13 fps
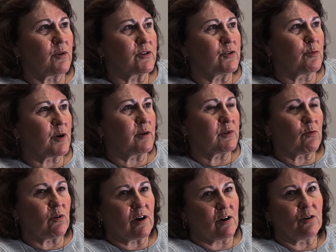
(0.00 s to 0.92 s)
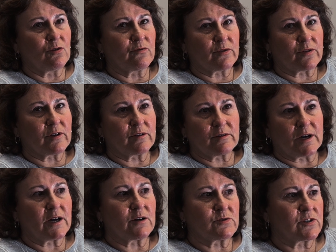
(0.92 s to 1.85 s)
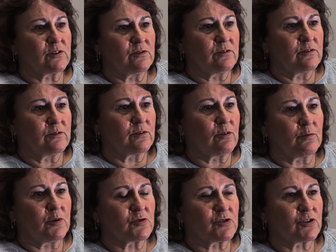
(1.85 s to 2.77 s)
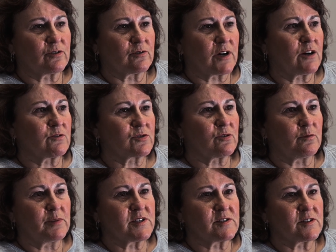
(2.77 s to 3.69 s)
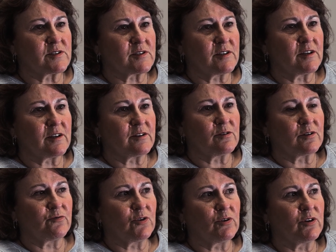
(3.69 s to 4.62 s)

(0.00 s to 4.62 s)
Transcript: well, you probably walk all over the house and go about your household business, and then if you